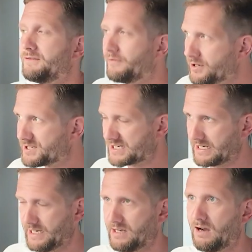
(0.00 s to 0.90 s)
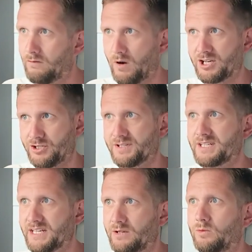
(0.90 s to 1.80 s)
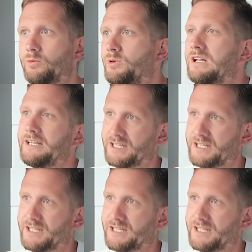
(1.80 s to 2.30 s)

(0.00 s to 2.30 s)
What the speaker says: diversity of what you'll see really